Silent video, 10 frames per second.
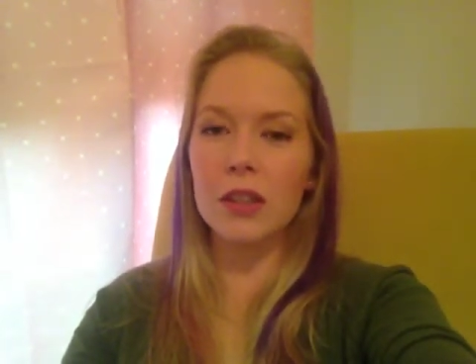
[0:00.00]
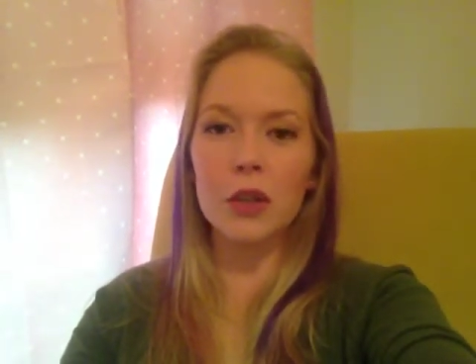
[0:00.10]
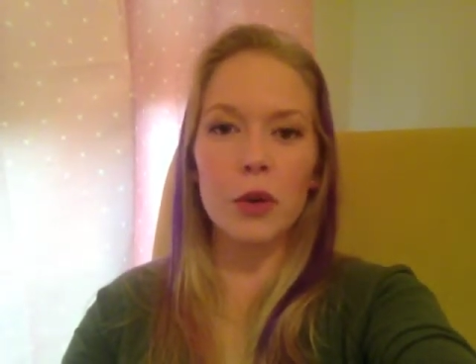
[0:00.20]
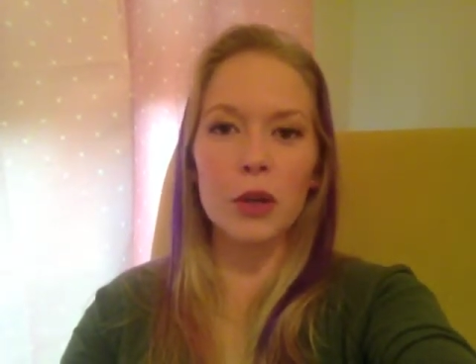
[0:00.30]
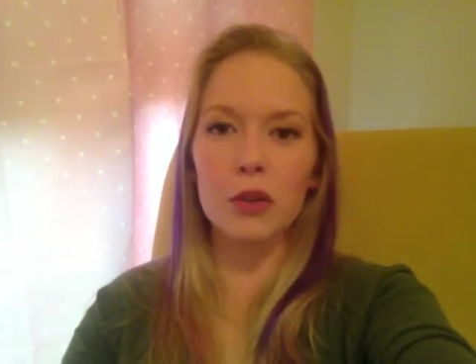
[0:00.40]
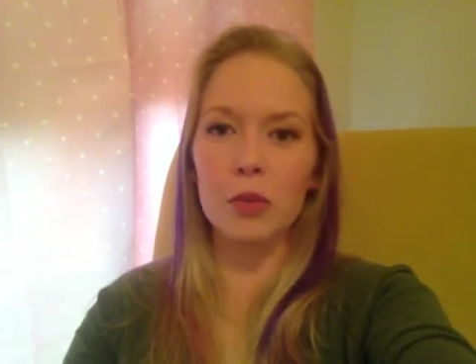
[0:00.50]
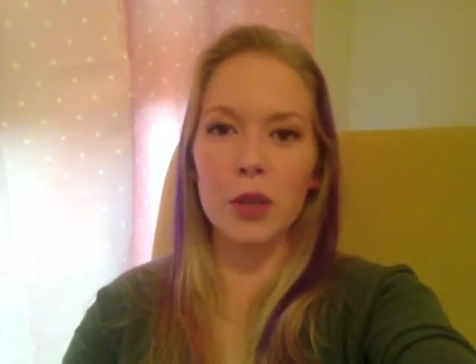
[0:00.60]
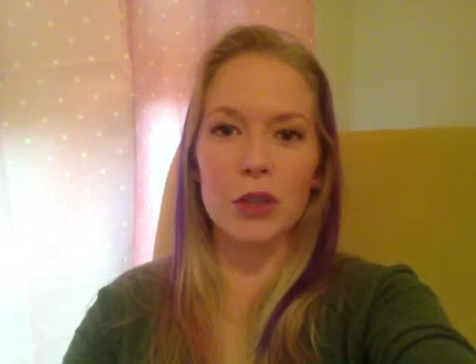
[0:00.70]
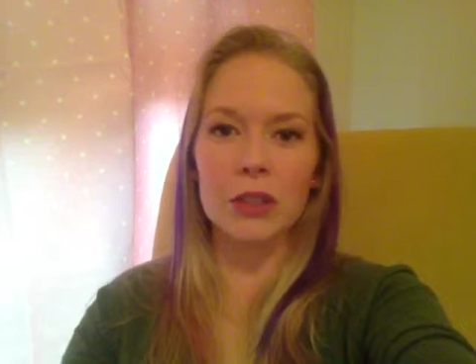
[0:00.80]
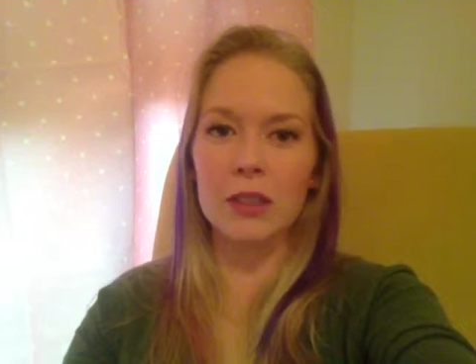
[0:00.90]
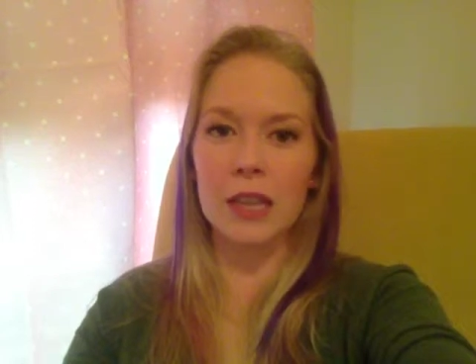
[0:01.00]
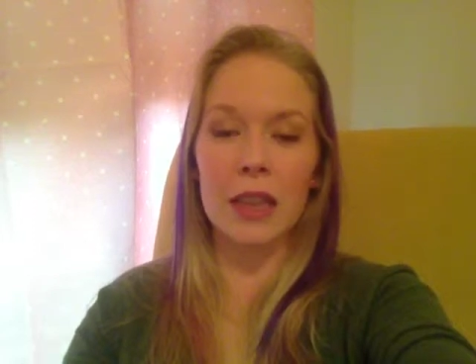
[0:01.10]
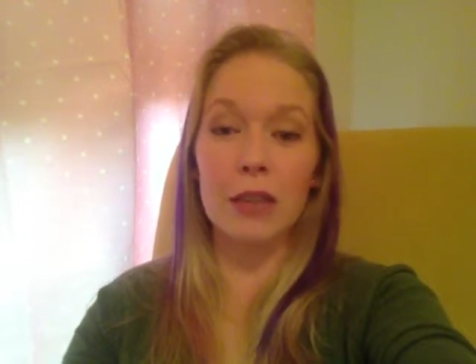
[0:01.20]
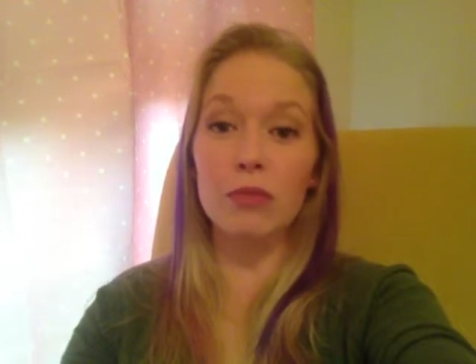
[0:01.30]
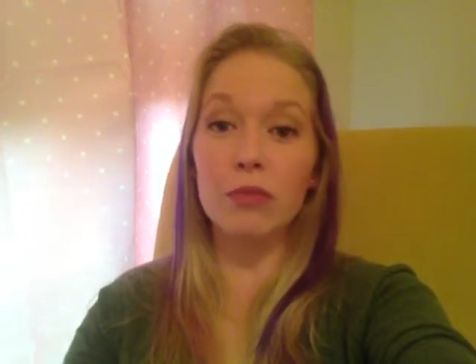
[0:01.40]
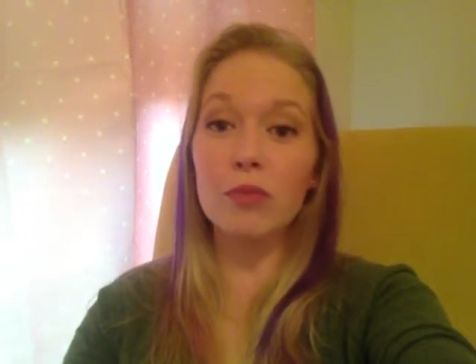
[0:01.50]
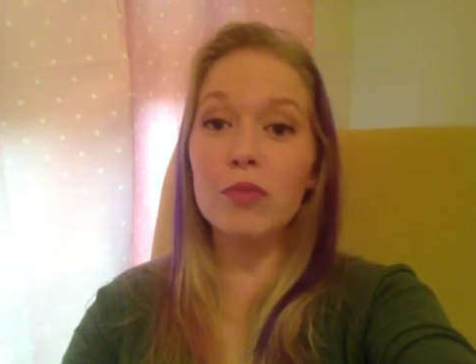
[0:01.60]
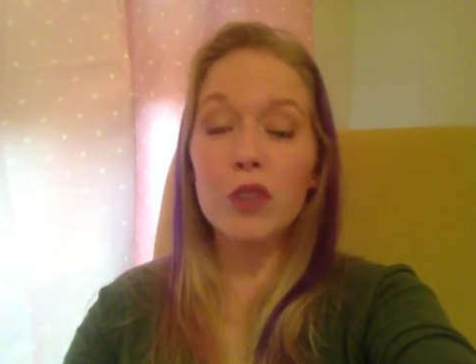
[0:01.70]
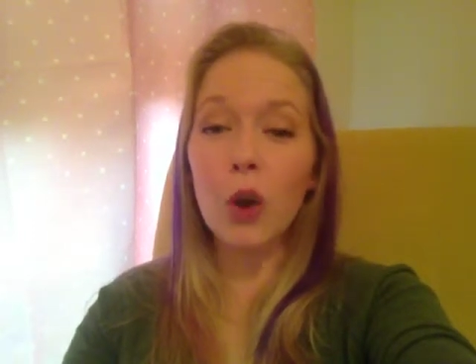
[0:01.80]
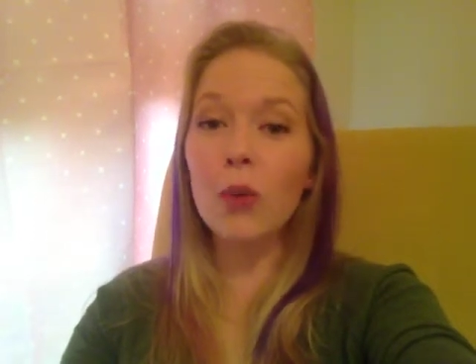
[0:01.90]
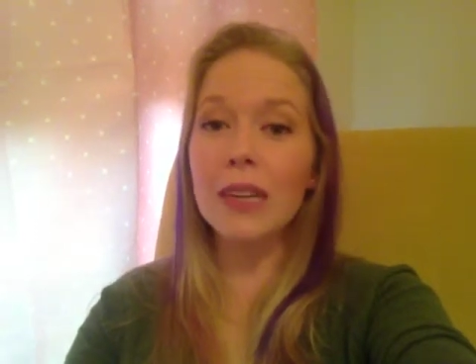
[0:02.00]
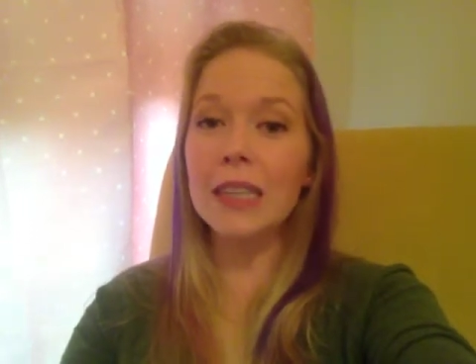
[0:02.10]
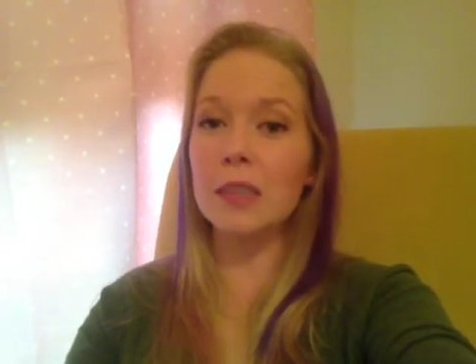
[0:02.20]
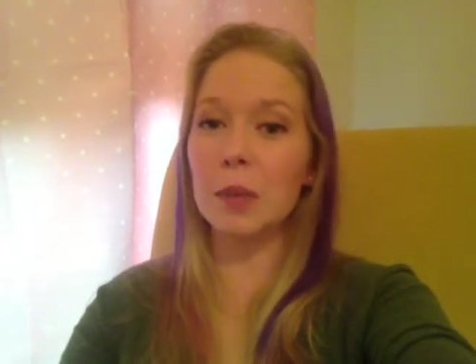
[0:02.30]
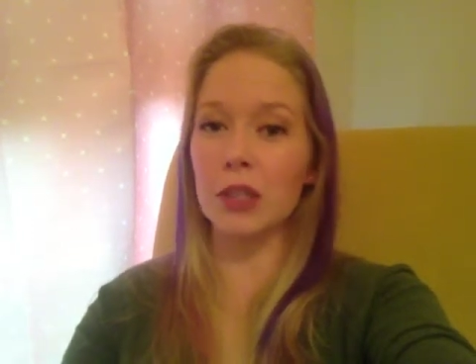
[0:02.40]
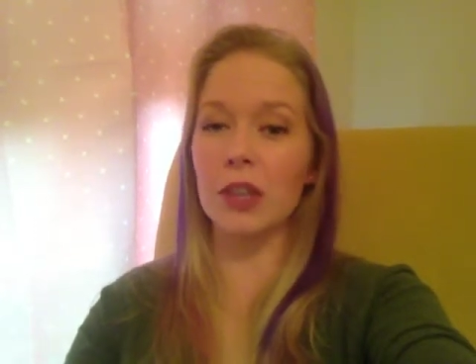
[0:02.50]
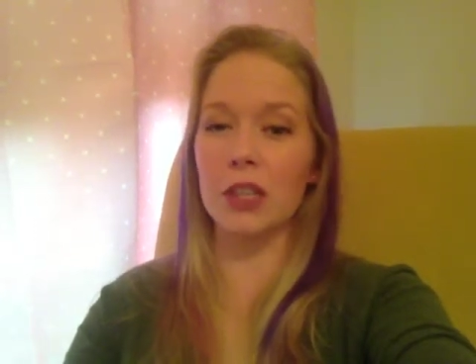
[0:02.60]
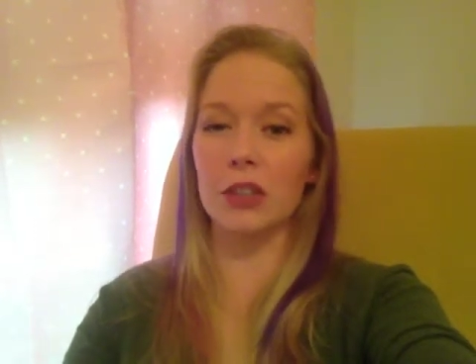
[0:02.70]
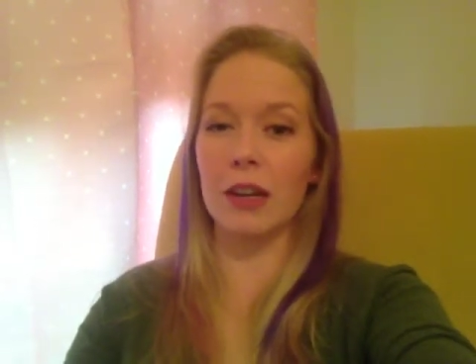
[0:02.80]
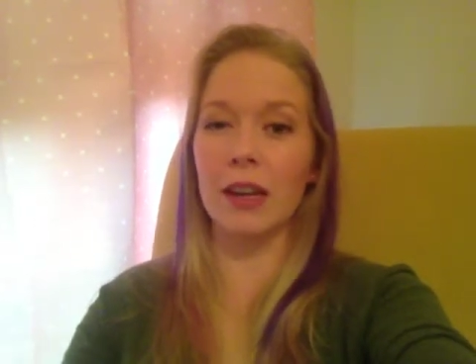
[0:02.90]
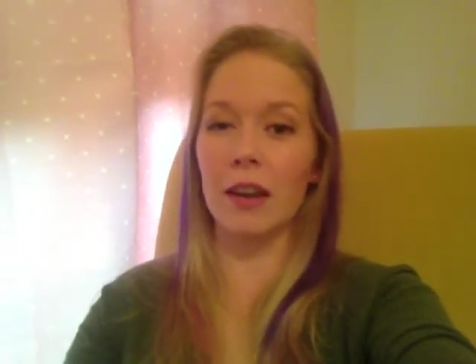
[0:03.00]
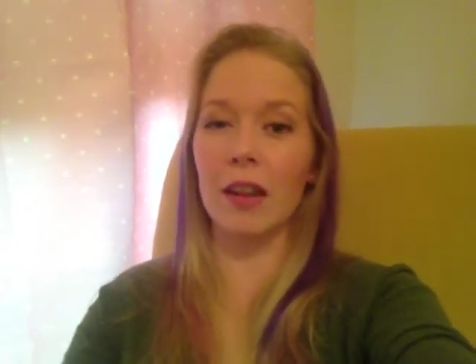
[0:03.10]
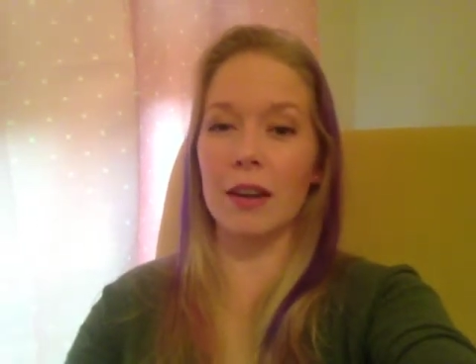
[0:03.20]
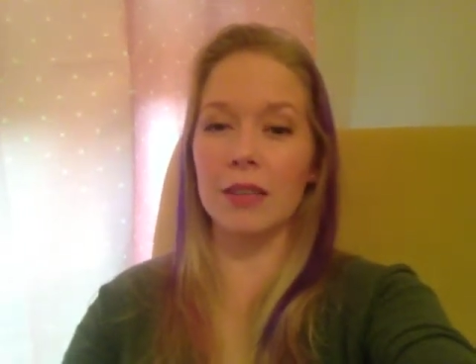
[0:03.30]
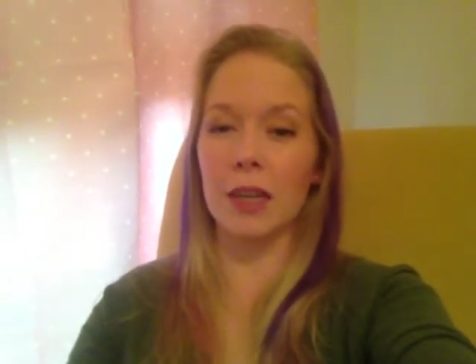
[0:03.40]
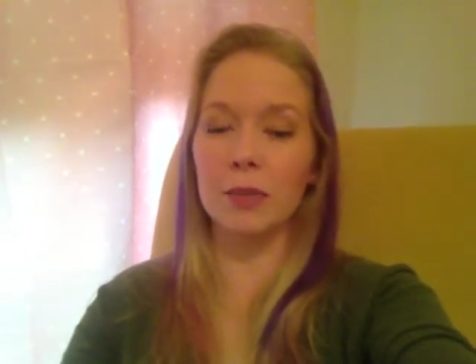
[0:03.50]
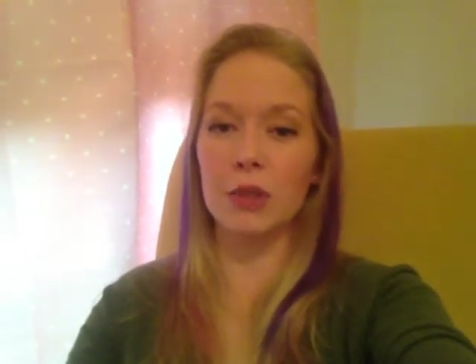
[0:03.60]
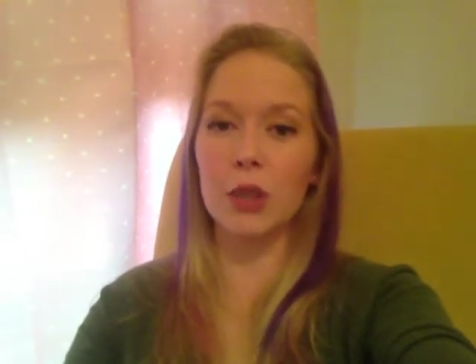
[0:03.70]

going through the motions and they don't get specialized training a lot of times.